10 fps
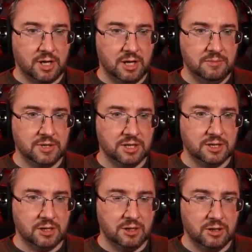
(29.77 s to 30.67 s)
I'm going to
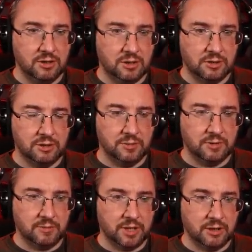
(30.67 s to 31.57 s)
go... You know
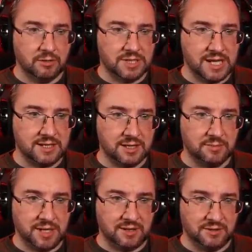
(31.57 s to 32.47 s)
what? We're going to go dead down
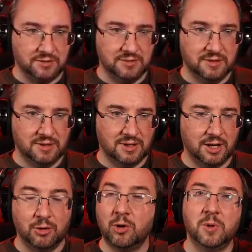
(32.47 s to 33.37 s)
the middle.
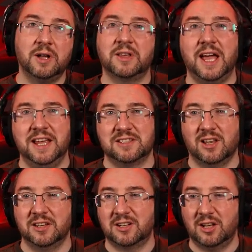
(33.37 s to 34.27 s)
And all we'll get is,
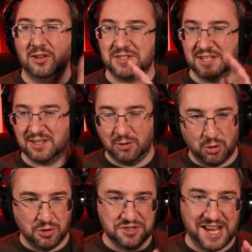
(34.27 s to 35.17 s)
like, closets. They're
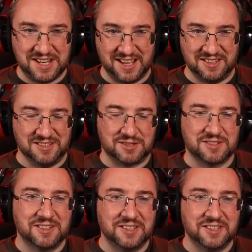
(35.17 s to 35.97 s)
all dead ends.